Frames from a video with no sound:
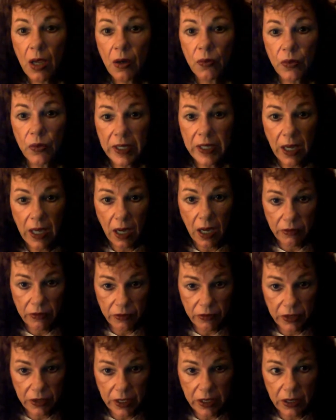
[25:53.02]

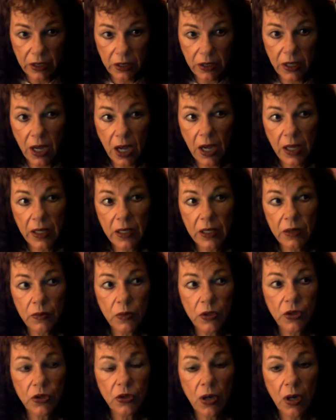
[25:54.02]
recovering and are not in
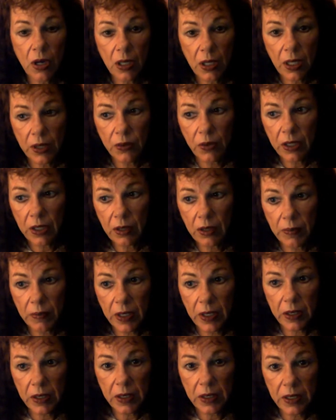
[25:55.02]
withdrawal, I'd
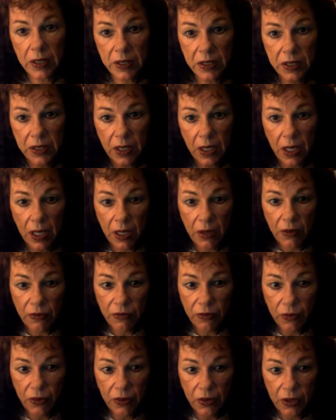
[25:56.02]
recommend this
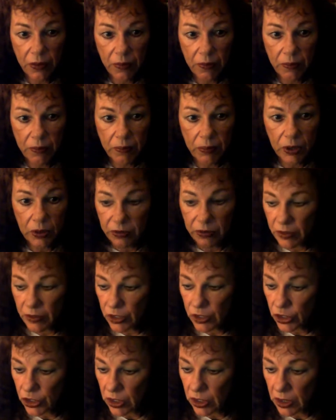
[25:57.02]
for the blurred
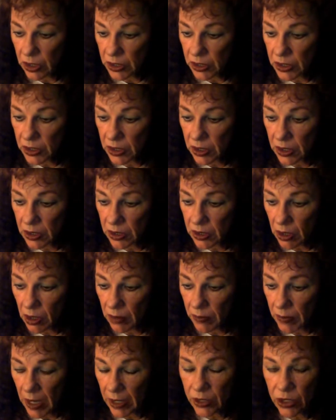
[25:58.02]
vision. It's
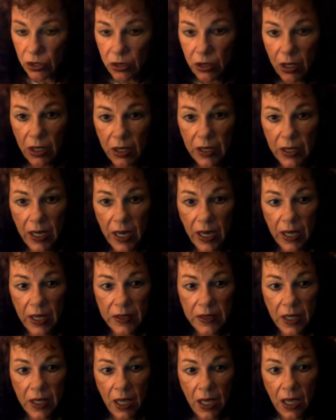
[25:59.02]
called MacuGuard. It
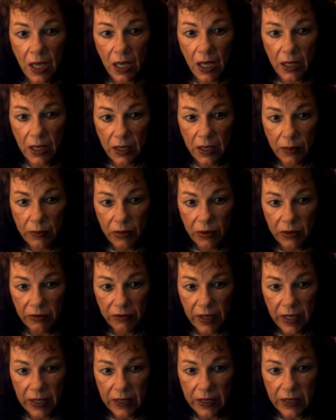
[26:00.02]
has a number of
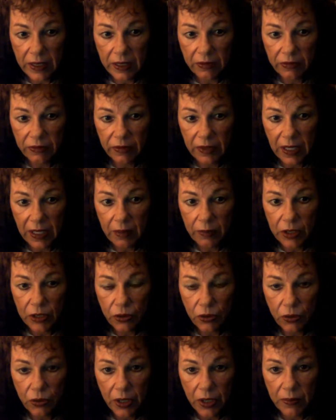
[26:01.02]

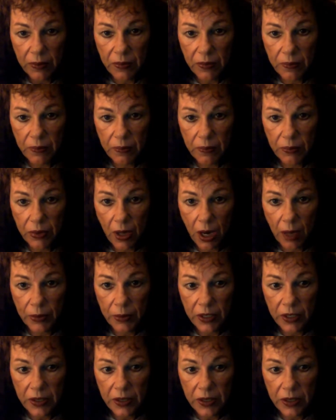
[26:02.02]
anti-inflammatory
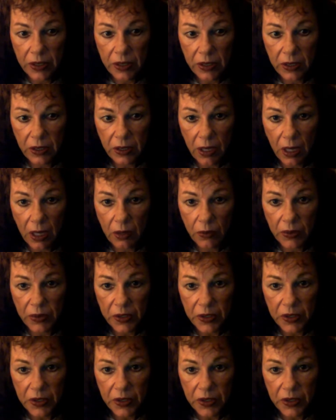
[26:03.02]
properties in it along with the